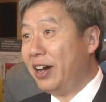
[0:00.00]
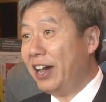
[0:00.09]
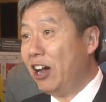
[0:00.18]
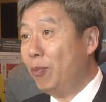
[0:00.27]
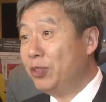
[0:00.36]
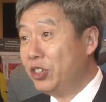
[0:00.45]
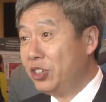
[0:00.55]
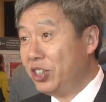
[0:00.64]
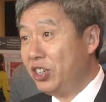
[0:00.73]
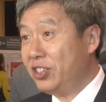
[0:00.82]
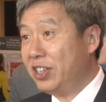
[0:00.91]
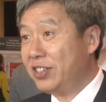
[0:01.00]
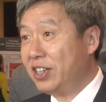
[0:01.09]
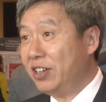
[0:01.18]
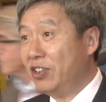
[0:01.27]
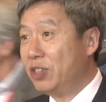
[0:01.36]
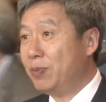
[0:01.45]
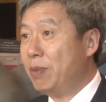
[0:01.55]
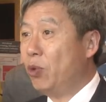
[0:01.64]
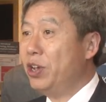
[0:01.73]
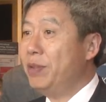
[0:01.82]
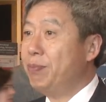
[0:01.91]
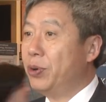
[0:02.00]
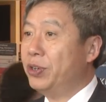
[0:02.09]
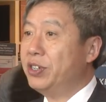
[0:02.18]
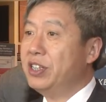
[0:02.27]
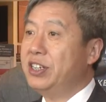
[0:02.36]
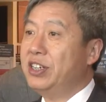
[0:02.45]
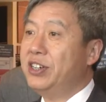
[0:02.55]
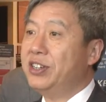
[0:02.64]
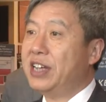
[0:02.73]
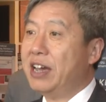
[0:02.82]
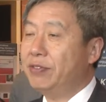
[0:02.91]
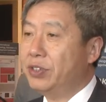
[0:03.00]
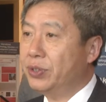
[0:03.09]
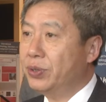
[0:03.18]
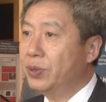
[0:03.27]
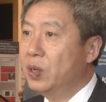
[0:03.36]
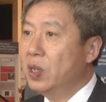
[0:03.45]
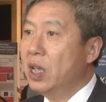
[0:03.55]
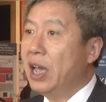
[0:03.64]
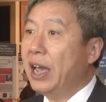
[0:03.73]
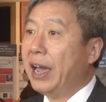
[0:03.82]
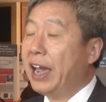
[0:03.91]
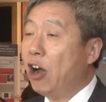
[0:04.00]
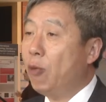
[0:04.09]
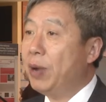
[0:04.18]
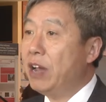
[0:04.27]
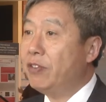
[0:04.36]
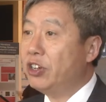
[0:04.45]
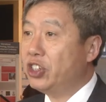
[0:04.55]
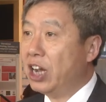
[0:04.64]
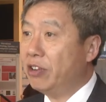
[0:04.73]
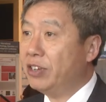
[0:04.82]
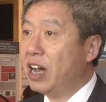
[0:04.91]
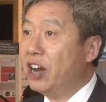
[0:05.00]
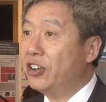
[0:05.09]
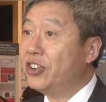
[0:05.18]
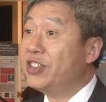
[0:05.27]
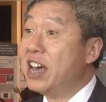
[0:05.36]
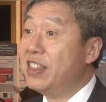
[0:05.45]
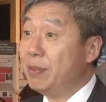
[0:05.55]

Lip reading: help teach the skills, but more important, teachers have to help every child understand